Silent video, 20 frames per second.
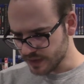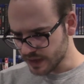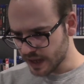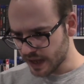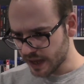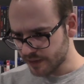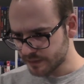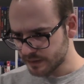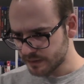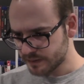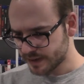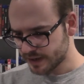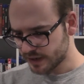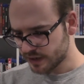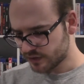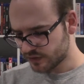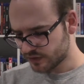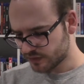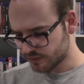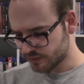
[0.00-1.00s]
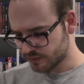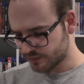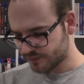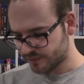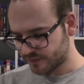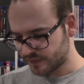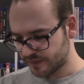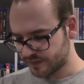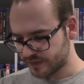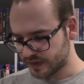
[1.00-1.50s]
how many pages?
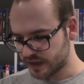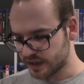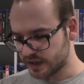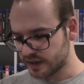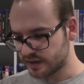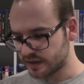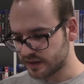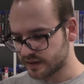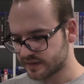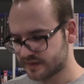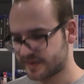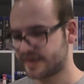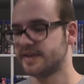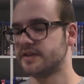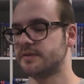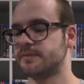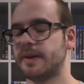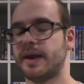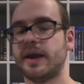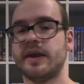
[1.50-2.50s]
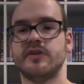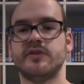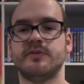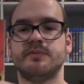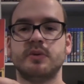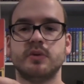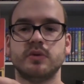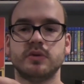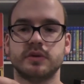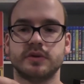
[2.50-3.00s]

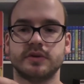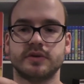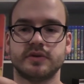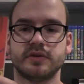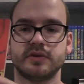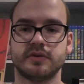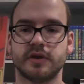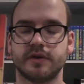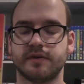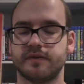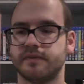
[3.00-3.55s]
56-page booklet,